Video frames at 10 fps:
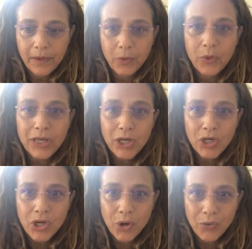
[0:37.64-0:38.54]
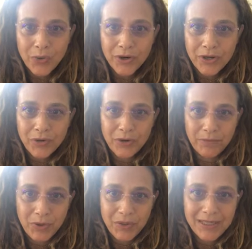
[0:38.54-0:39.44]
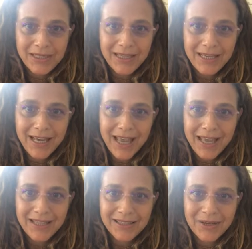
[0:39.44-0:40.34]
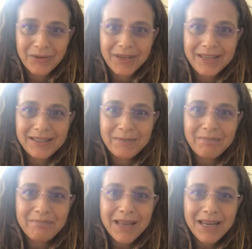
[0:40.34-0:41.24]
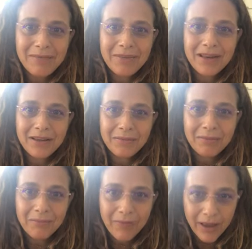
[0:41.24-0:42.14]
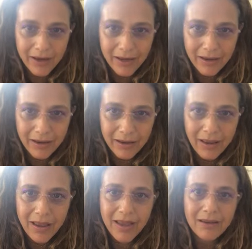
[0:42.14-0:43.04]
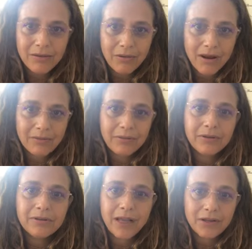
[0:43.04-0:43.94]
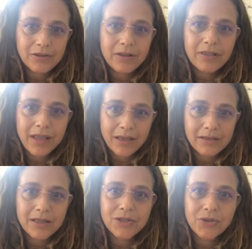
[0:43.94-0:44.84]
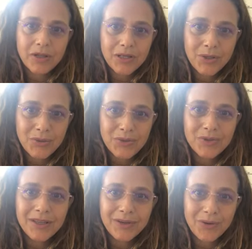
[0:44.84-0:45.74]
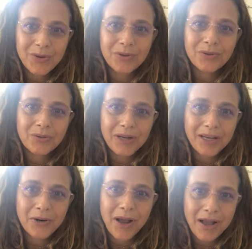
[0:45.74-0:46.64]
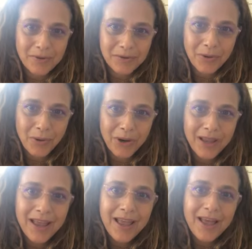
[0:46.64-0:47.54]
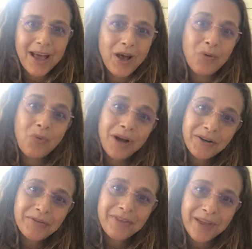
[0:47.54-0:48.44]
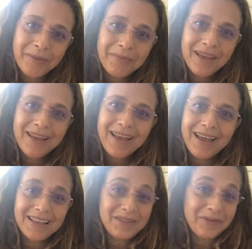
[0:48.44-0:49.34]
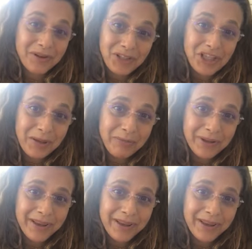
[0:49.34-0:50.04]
will lower your immunity, and there is many incredible natural things that you can use in order to clean your household. One of them, it's very cheap,